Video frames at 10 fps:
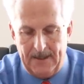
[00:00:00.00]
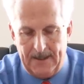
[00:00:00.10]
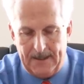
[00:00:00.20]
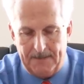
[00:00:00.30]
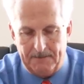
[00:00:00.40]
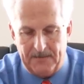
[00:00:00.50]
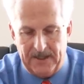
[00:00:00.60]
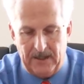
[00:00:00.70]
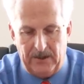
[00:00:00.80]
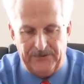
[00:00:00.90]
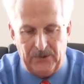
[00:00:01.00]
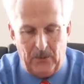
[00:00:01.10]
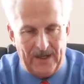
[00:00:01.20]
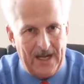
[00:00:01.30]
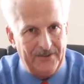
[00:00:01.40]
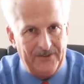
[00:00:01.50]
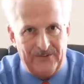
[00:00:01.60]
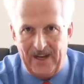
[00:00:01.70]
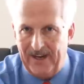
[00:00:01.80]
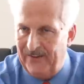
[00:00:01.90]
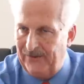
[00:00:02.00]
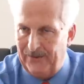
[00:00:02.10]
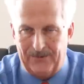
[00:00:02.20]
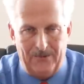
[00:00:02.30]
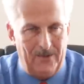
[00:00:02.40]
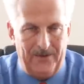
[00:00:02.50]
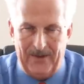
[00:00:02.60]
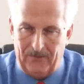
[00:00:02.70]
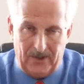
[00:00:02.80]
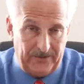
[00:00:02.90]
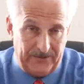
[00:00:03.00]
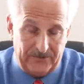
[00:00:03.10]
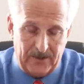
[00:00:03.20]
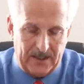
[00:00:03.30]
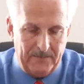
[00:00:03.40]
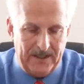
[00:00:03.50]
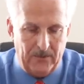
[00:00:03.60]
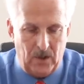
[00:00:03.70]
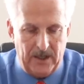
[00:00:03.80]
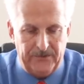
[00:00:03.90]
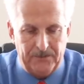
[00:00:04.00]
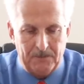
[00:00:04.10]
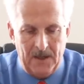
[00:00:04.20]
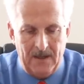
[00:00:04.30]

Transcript: Um, he also went on to say, and this was the one that really struck me, was